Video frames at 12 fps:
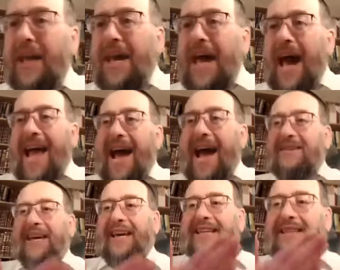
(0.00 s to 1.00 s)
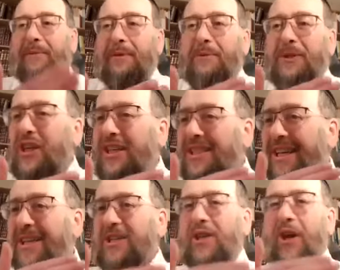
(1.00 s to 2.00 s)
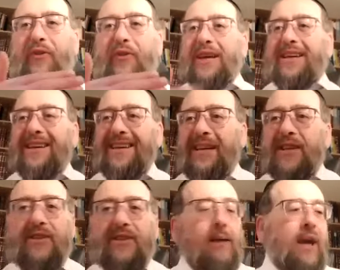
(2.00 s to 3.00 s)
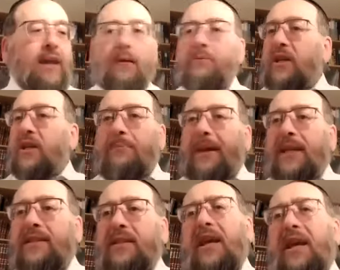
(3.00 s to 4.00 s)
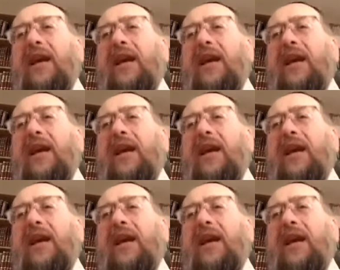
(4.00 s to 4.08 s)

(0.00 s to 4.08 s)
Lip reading: I have something which is sofik stam yenom? Does it make sense to say,